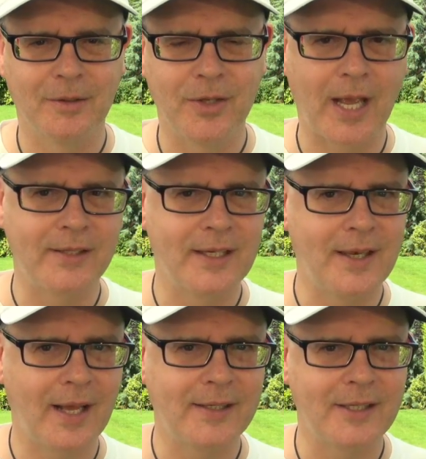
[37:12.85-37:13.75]

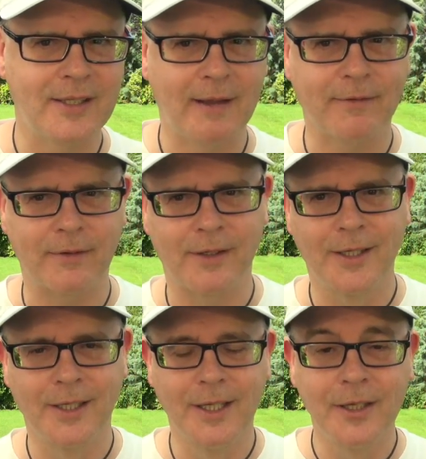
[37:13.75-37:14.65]
1997,
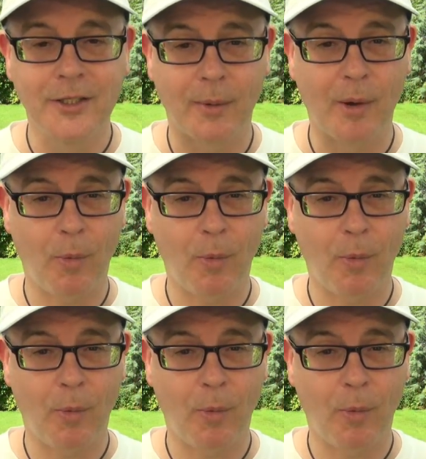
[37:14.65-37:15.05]
so it